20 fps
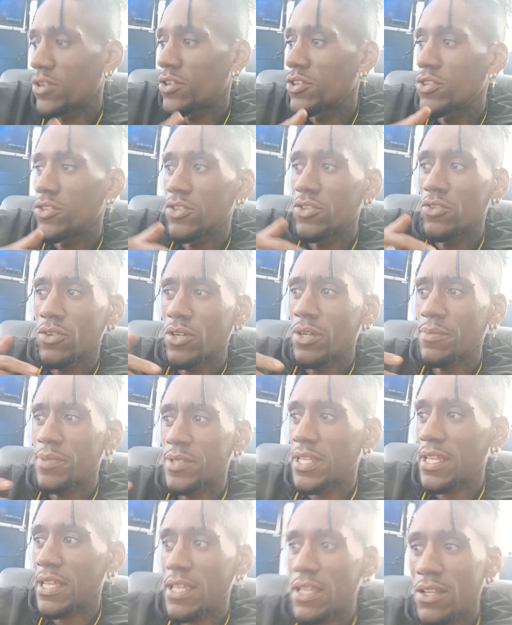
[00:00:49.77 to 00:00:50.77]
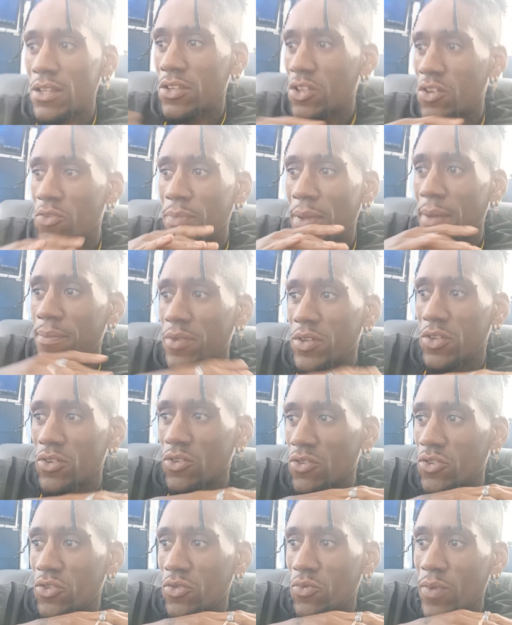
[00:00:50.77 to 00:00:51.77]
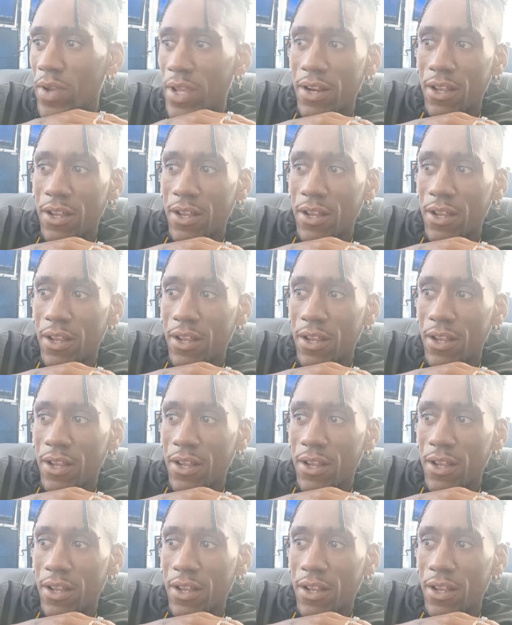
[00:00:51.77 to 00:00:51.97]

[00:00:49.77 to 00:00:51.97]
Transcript: you know what I'm saying you maybe you're you ran